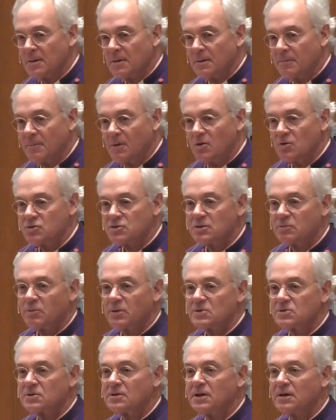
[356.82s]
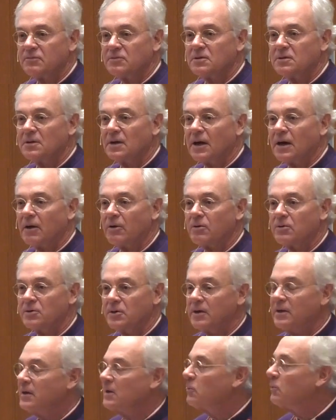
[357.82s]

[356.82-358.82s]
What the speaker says: most of which covered our dealing